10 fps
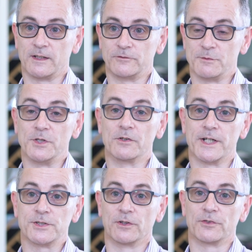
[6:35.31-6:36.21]

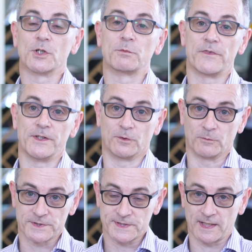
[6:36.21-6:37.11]
remuneration on top of their
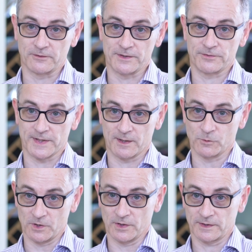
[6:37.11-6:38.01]
normal salary for that
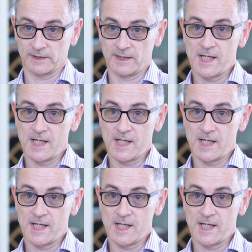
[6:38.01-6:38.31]
work.